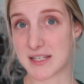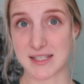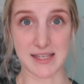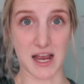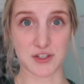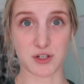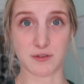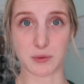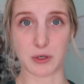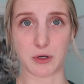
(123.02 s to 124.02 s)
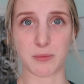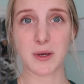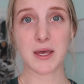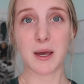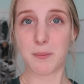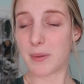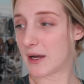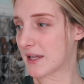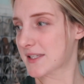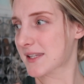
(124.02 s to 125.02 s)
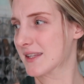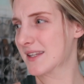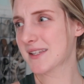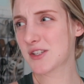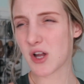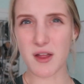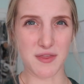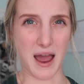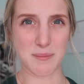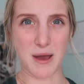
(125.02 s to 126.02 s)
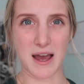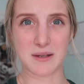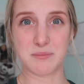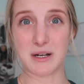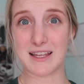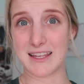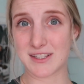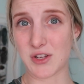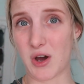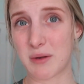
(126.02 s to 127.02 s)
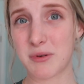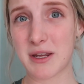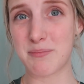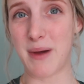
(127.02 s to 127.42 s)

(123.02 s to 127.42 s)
my disaster of a room. But this is not that bad, but it's gotten pretty